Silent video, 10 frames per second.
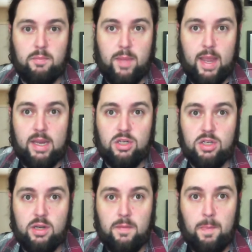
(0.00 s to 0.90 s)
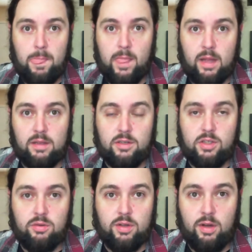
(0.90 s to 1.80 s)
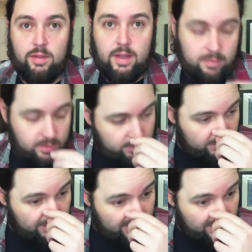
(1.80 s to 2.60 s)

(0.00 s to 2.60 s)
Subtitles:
page that shows all the episodes,